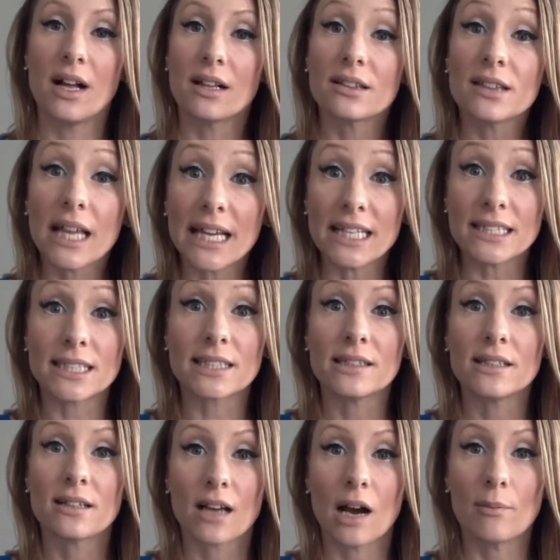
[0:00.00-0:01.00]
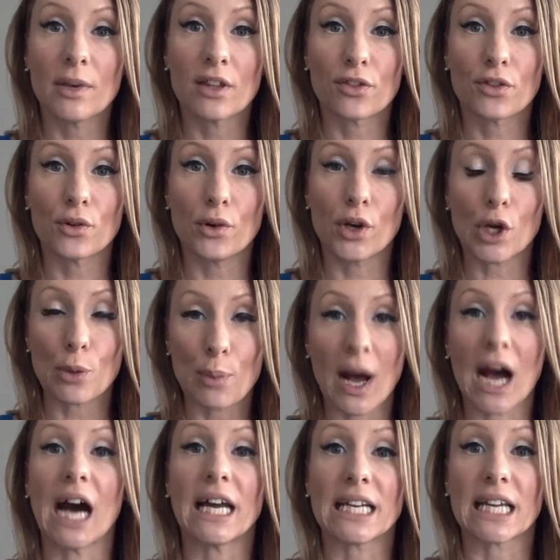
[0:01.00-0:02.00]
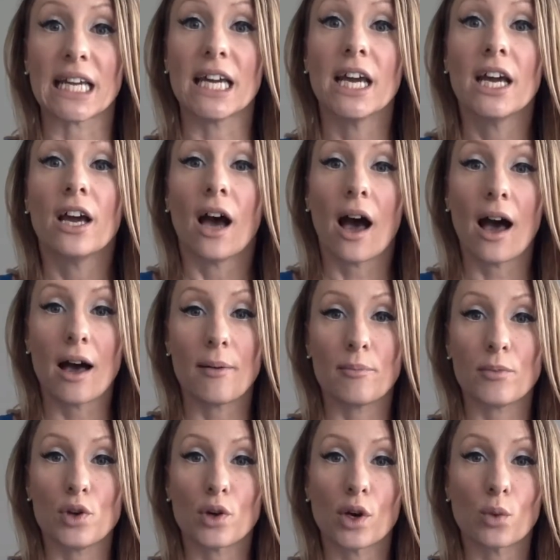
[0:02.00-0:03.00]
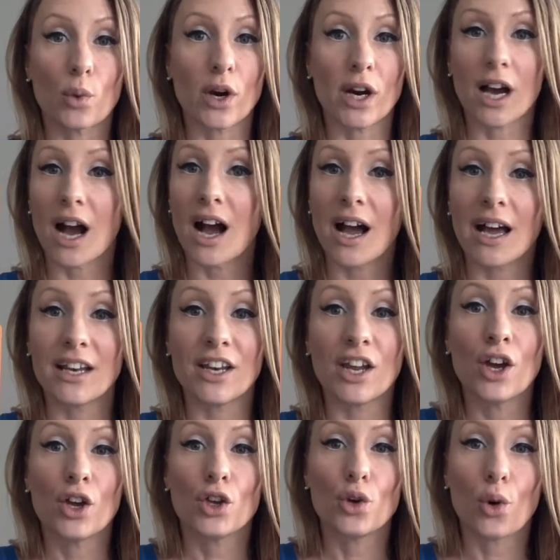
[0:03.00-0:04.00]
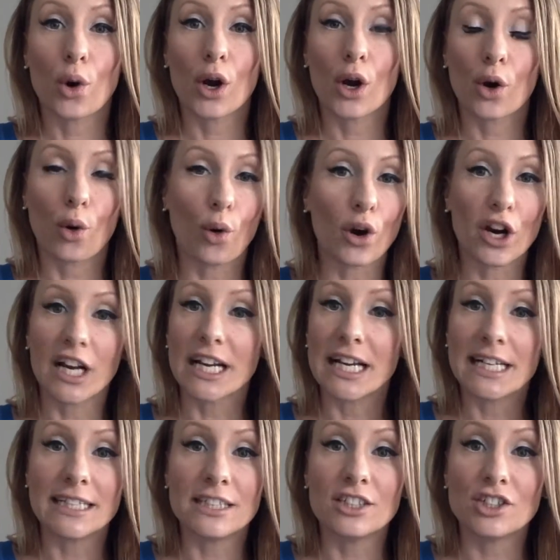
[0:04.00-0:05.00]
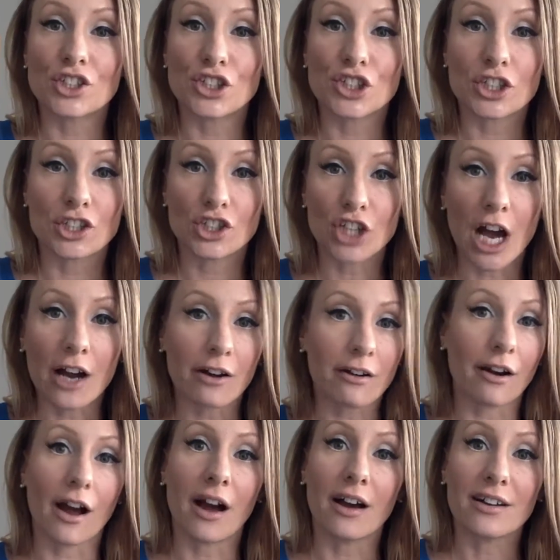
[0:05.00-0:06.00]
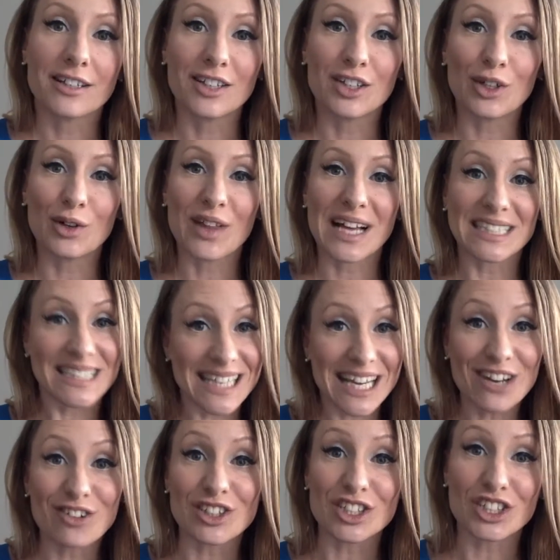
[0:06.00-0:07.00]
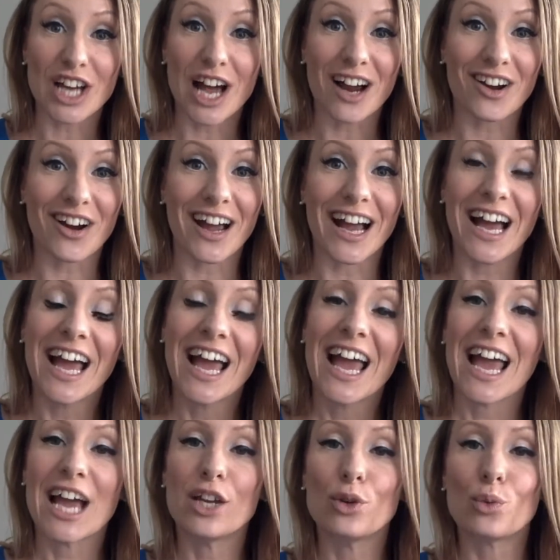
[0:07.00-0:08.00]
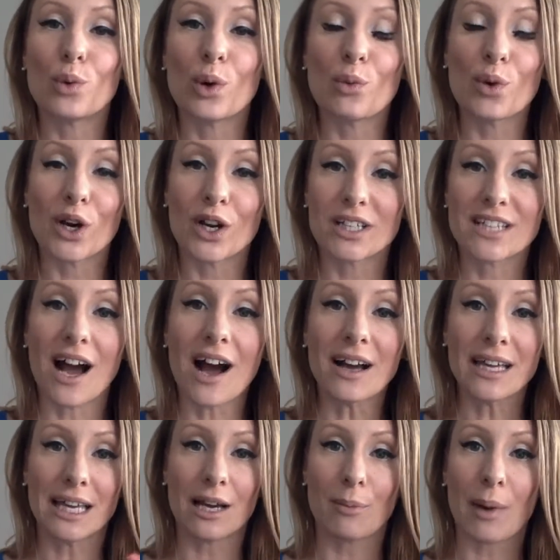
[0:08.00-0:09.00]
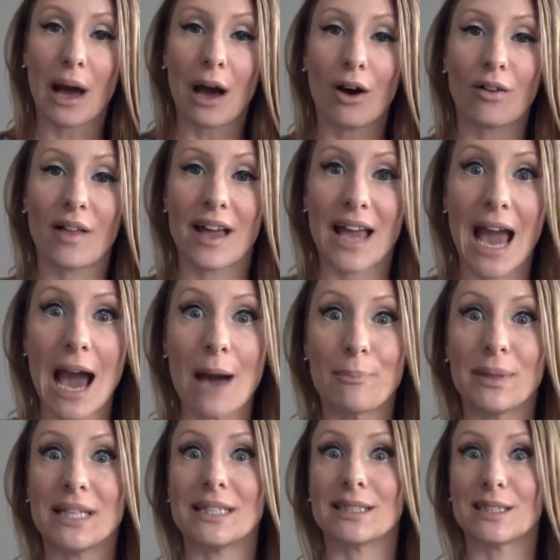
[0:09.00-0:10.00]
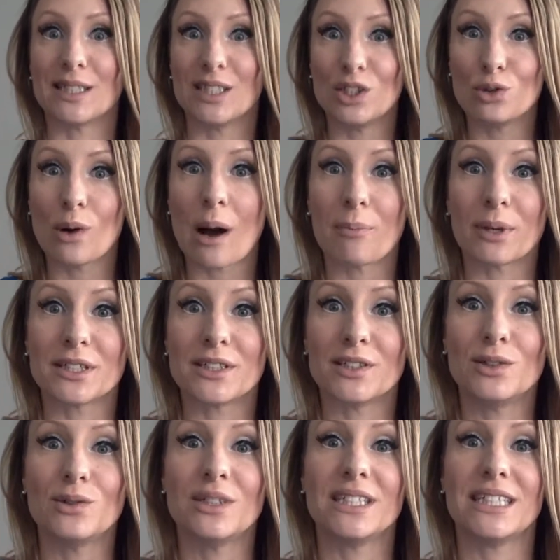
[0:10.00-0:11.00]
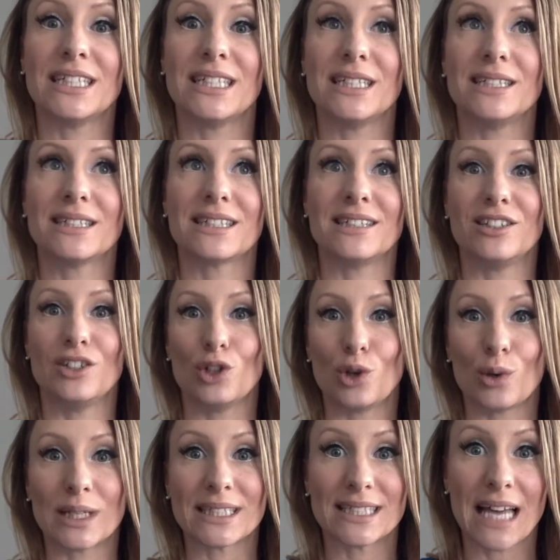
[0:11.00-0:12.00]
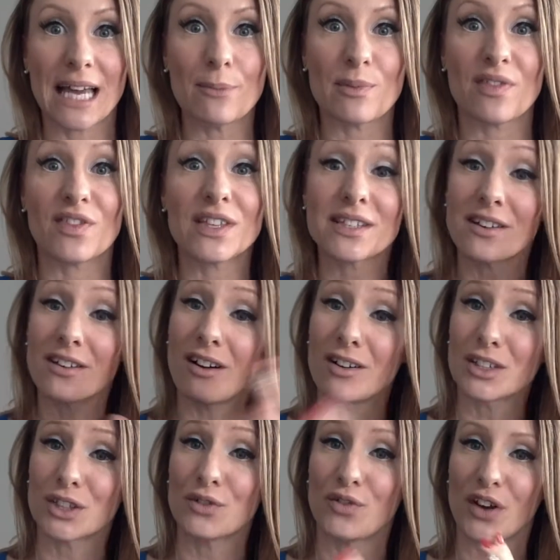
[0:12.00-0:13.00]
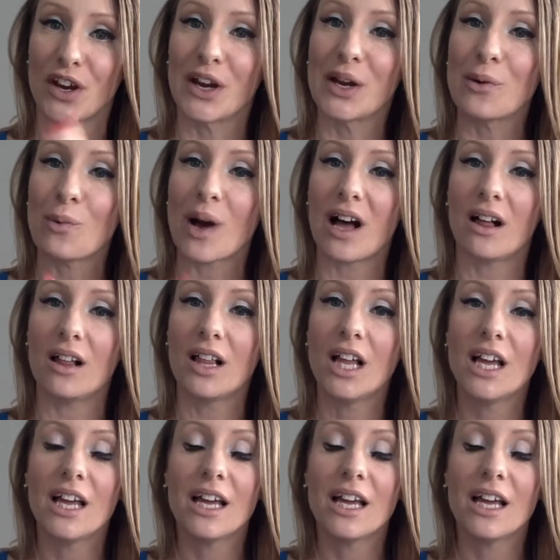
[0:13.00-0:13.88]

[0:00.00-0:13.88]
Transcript: light coming through your body. You could work on your orange chakra, you know, that sacral chakra. And when we're talking about like happiness and new opportunities and, you know, excitement, this could also very well